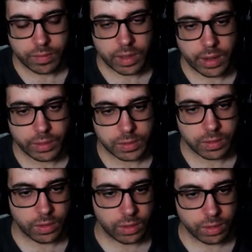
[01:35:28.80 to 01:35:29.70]
For now
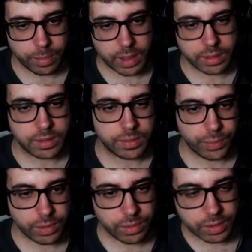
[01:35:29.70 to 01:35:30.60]
it's null, but
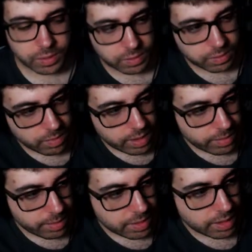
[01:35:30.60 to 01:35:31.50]
we'll just
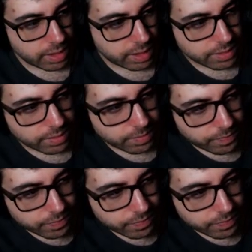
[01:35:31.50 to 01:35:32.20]
update it later.